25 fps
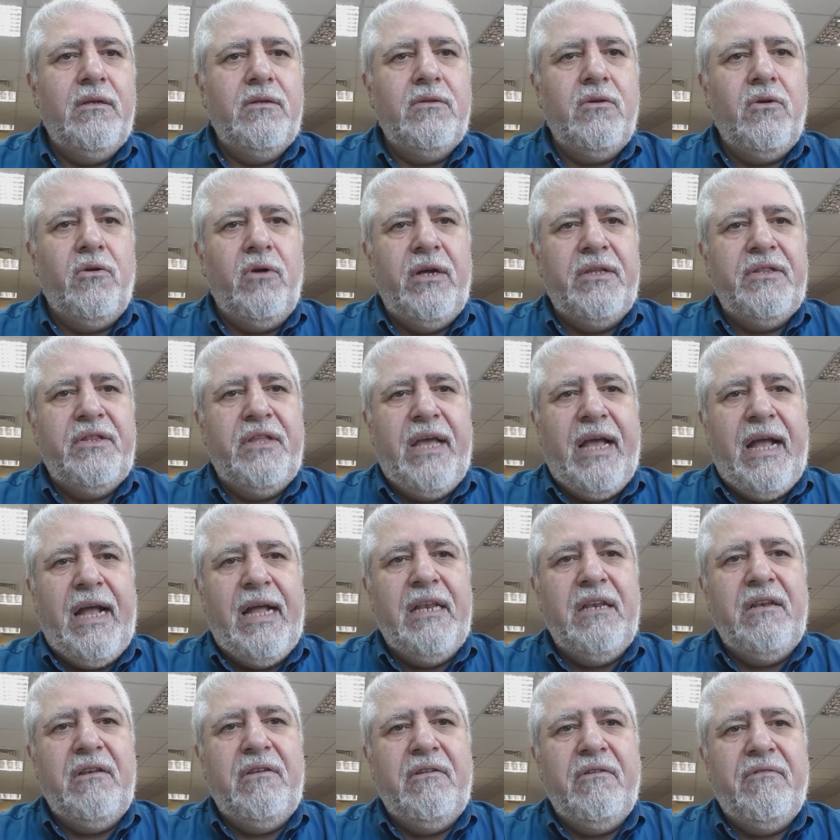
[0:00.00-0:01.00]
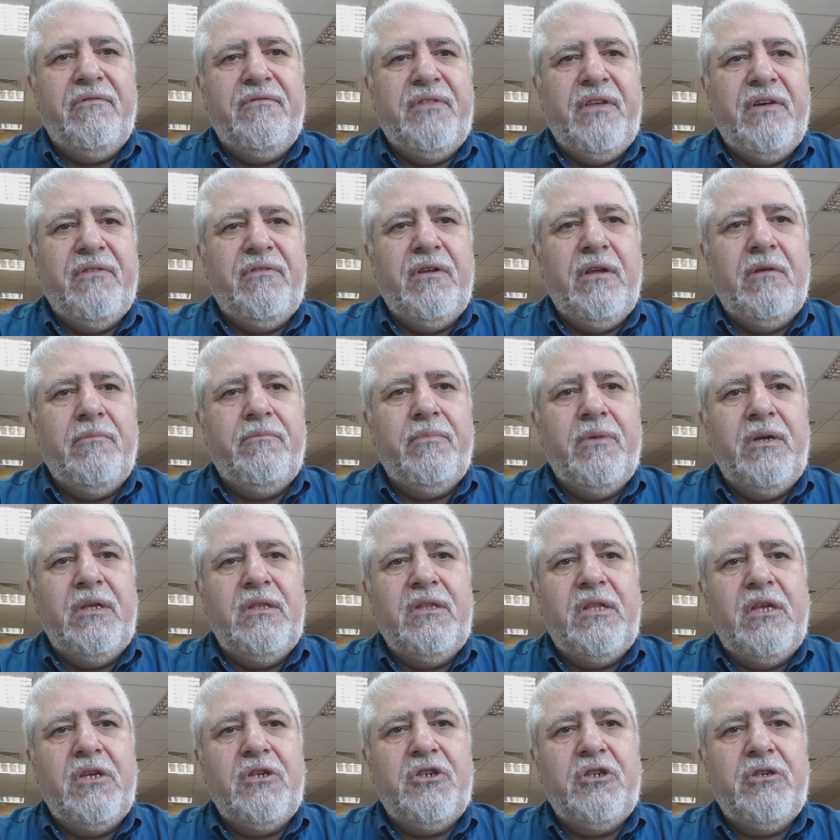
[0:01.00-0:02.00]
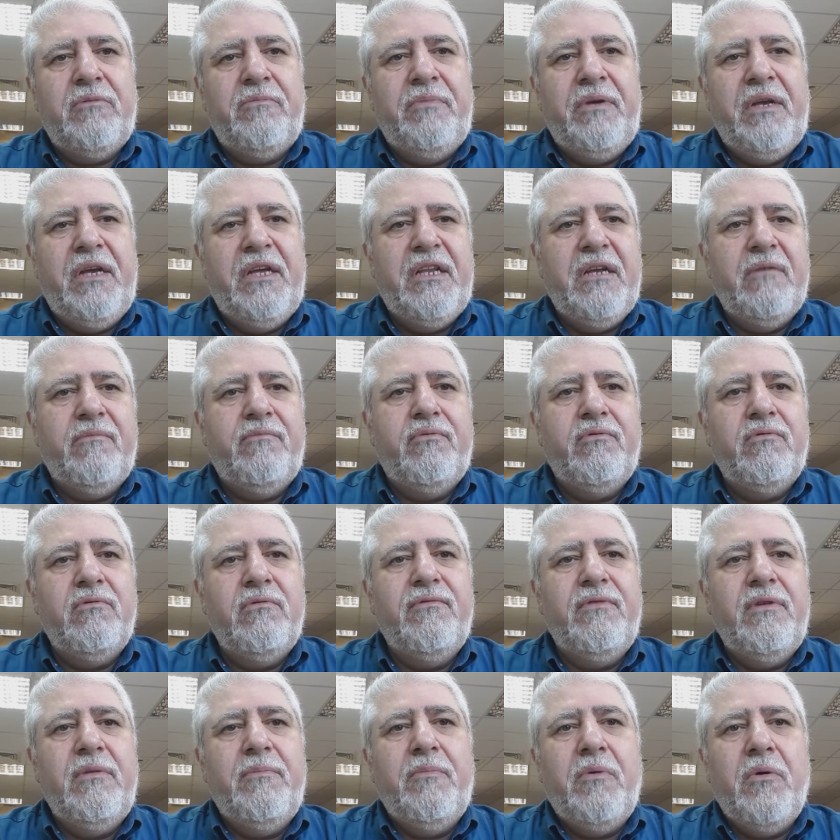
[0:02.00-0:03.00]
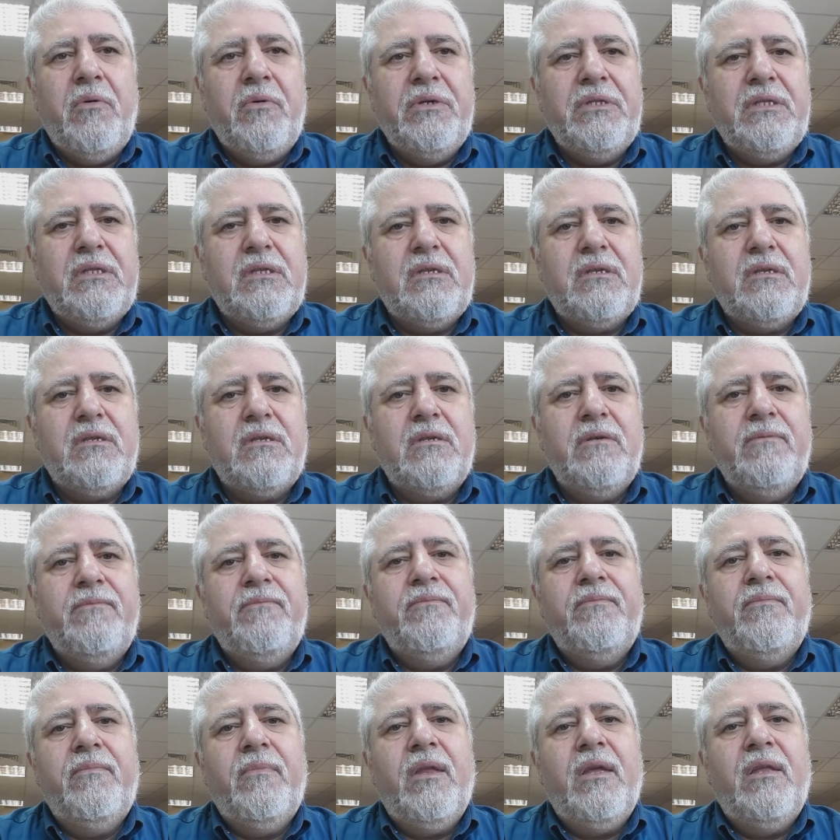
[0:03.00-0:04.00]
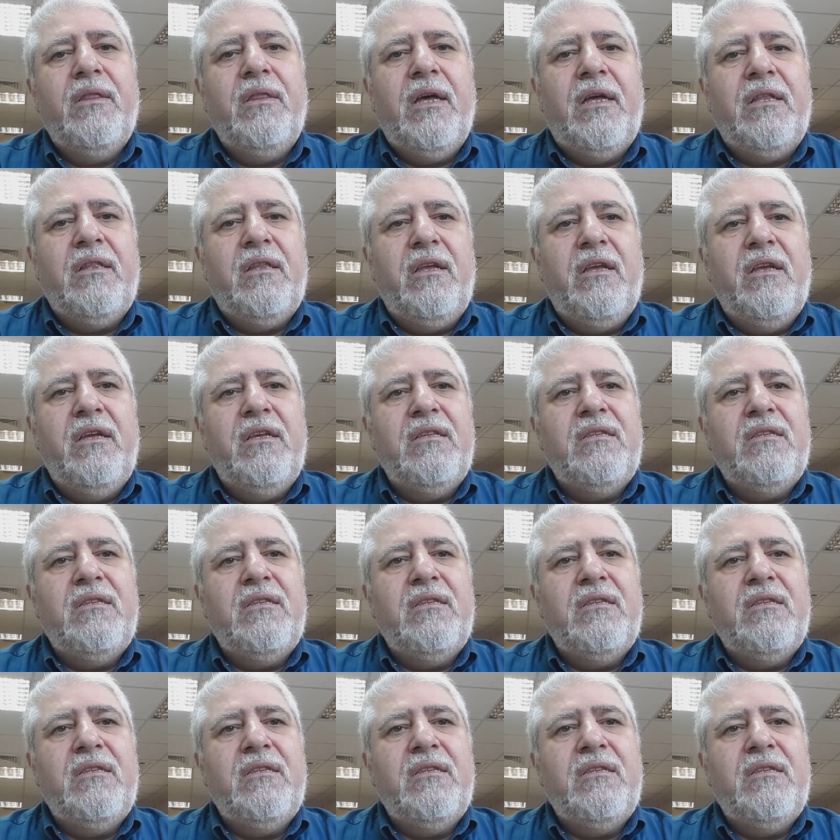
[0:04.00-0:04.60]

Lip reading: So at the end of development, there should be an approval points that